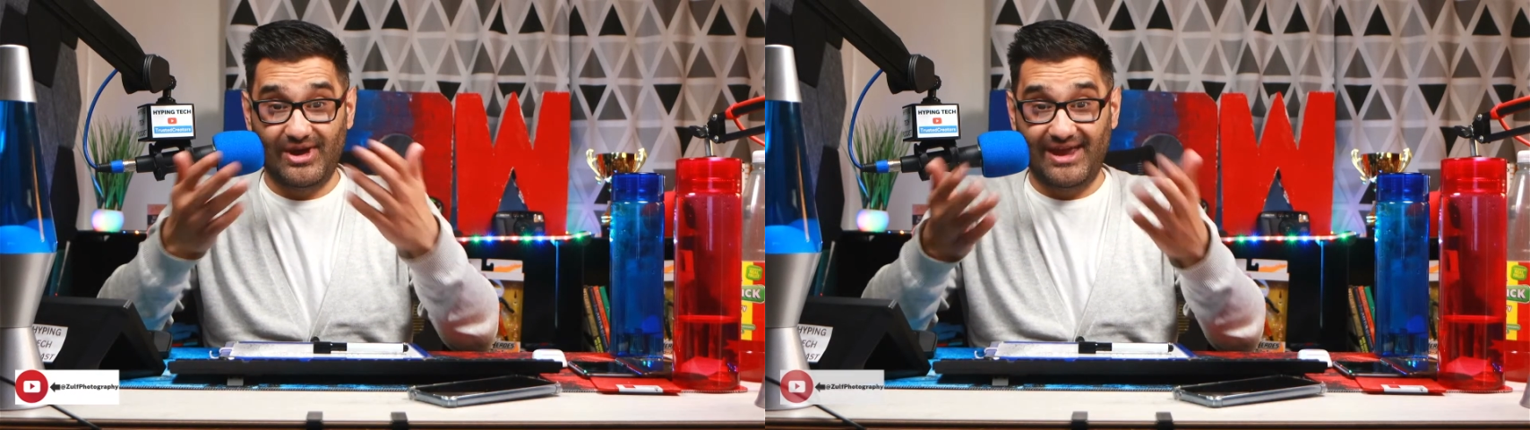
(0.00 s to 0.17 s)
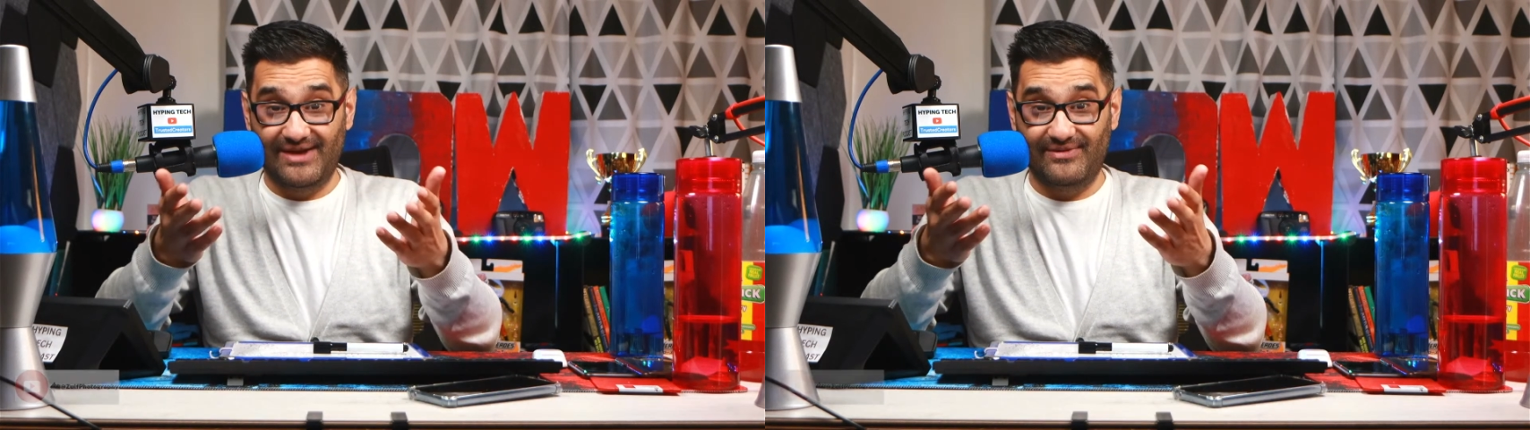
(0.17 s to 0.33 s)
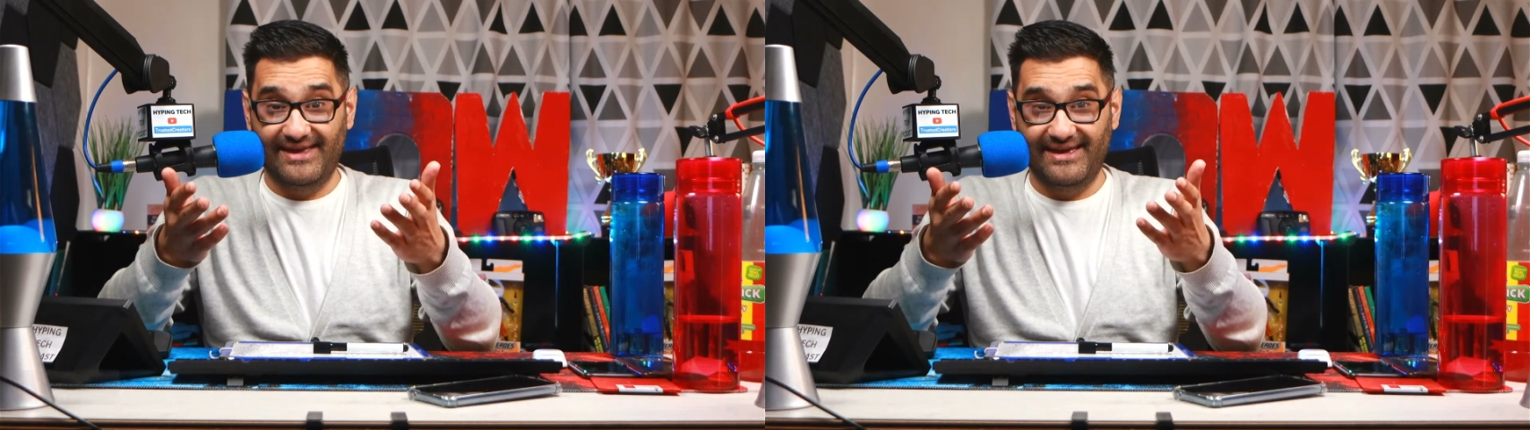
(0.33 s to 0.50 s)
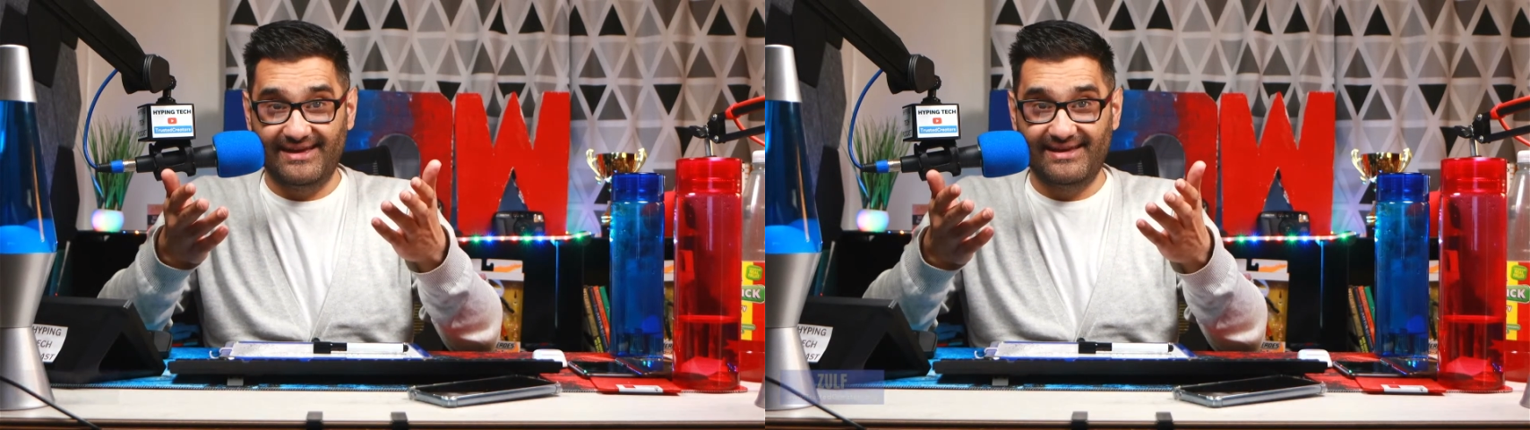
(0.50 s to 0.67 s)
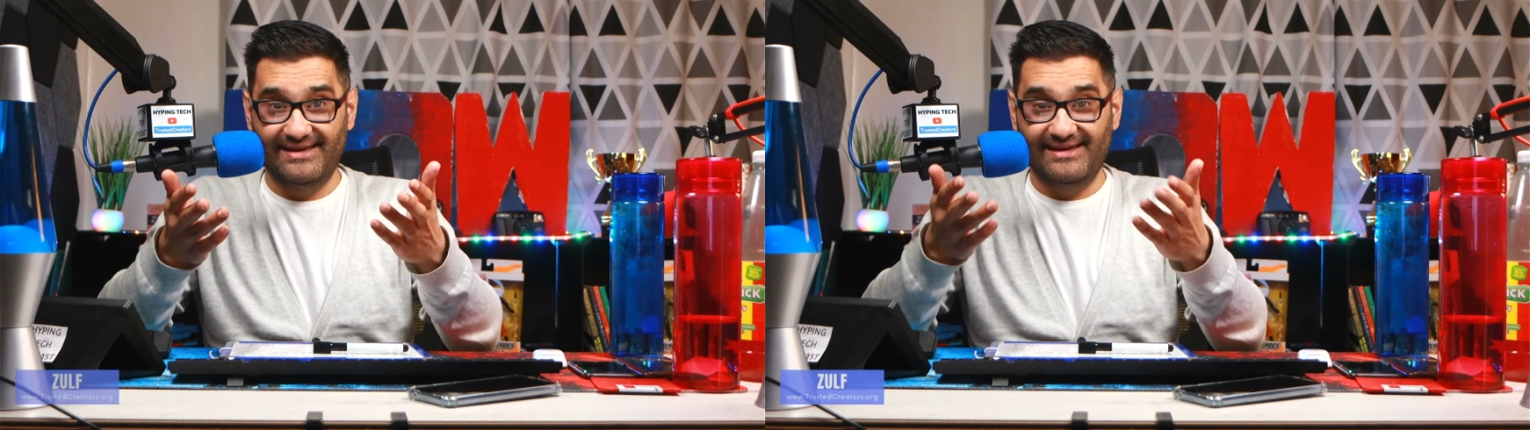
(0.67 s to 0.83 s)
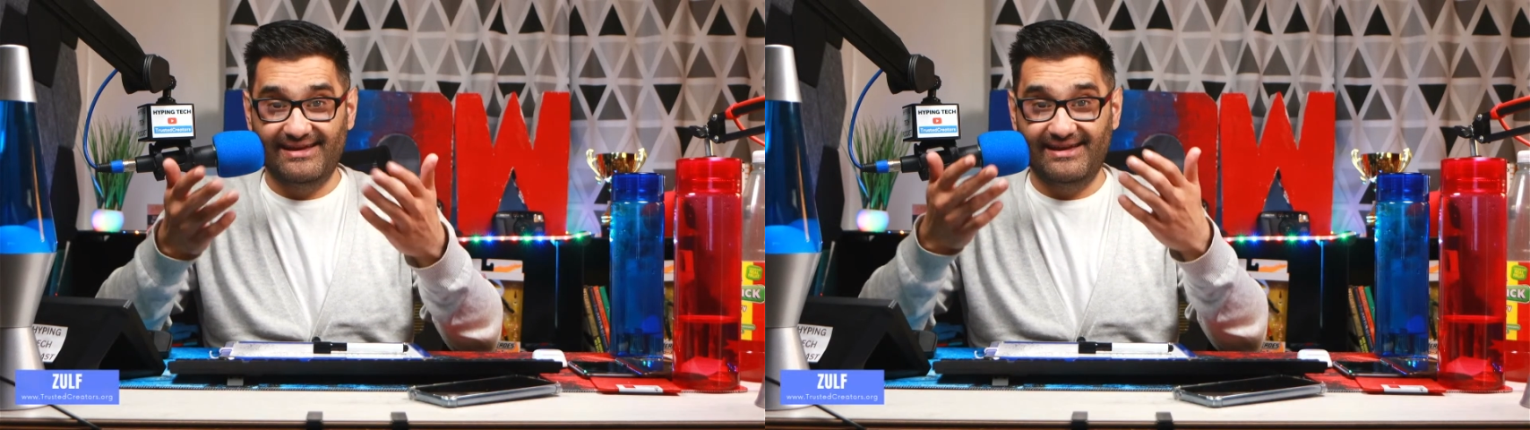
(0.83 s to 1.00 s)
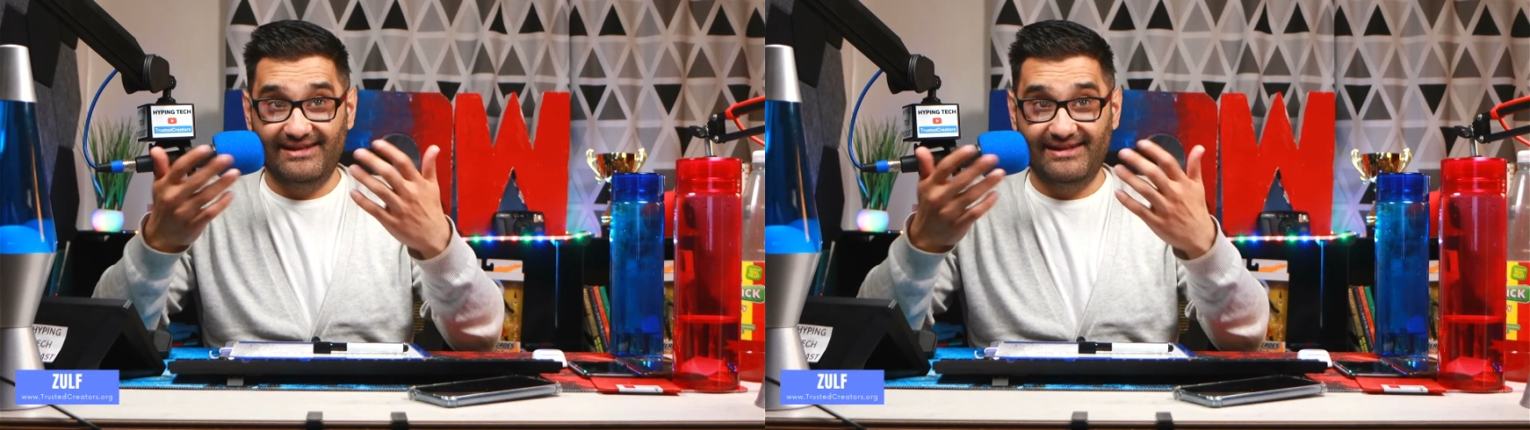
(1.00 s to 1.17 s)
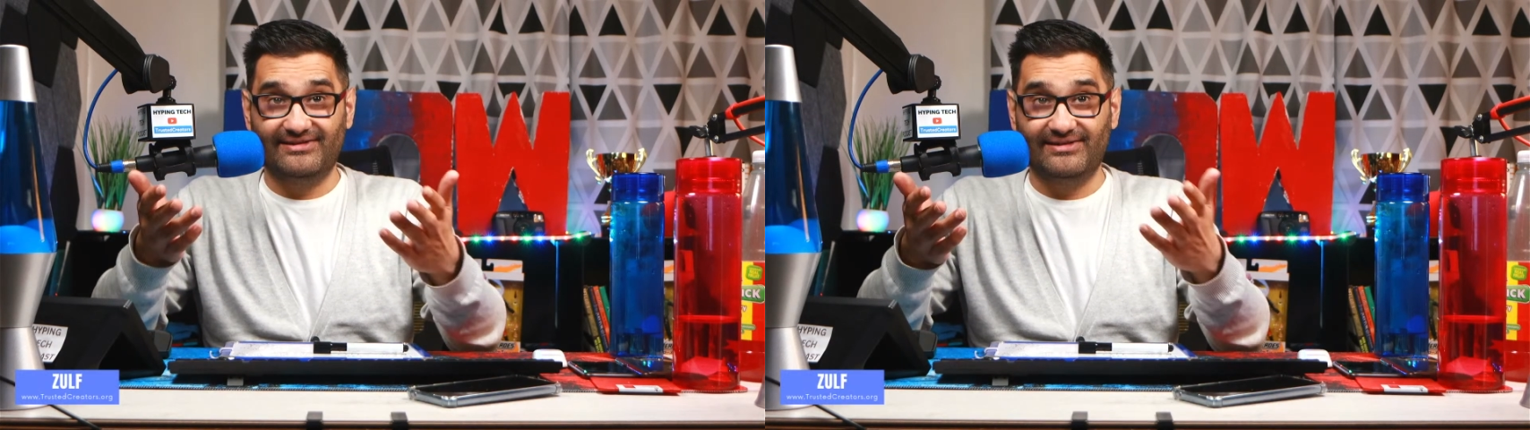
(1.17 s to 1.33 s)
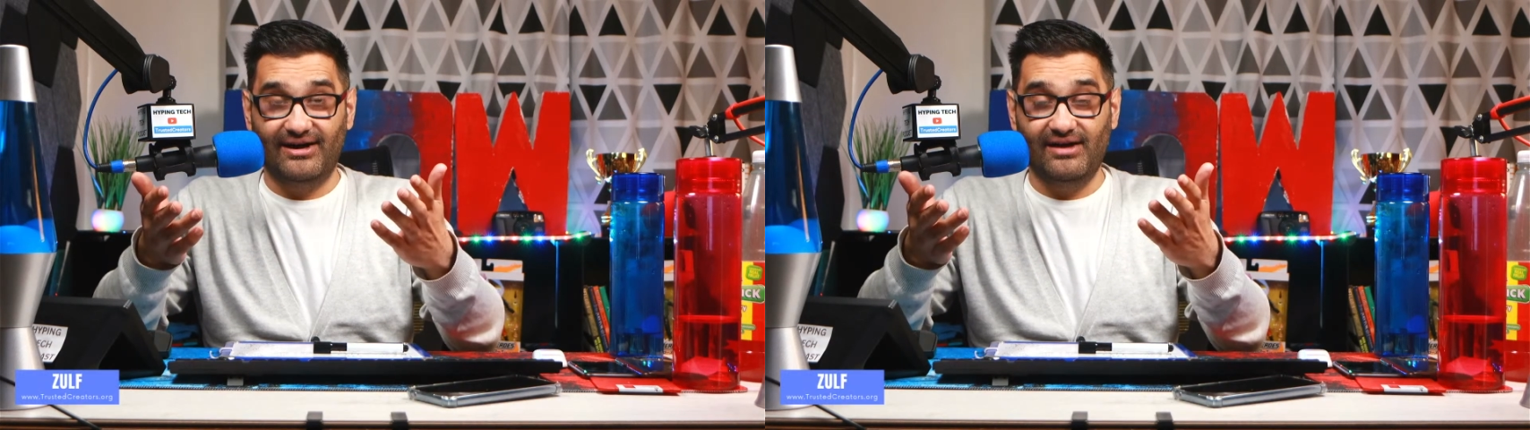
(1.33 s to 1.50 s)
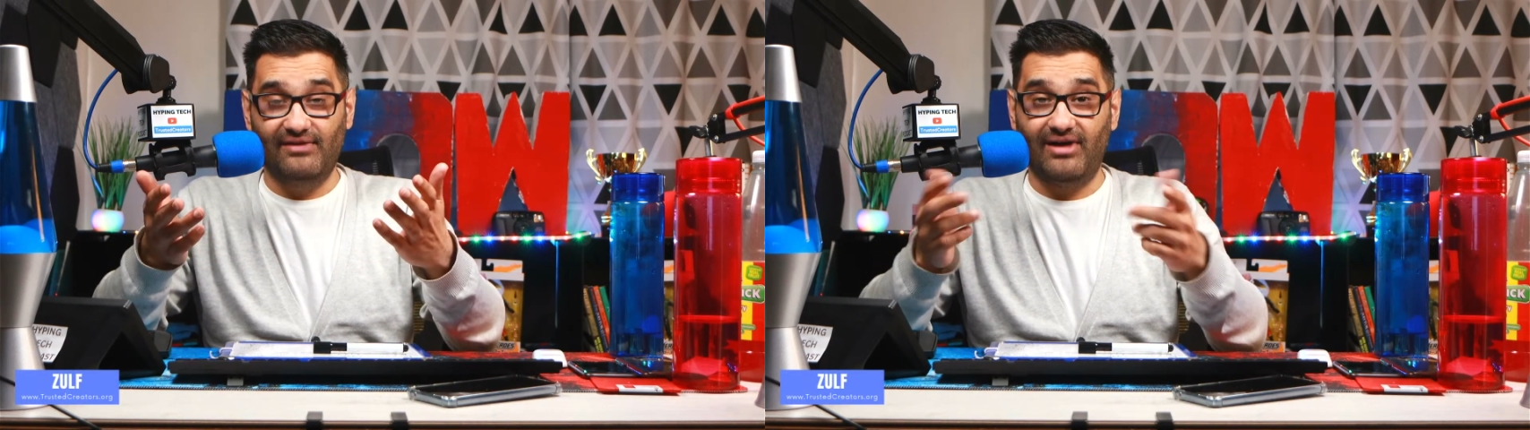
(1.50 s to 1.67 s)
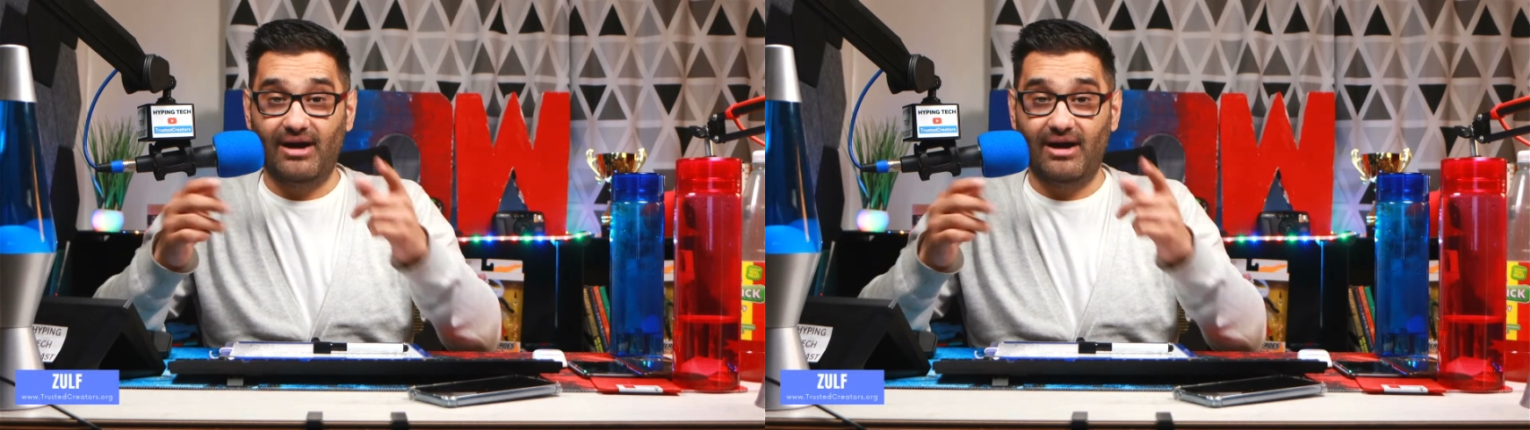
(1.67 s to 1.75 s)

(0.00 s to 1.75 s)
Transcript: hearing it, it's live.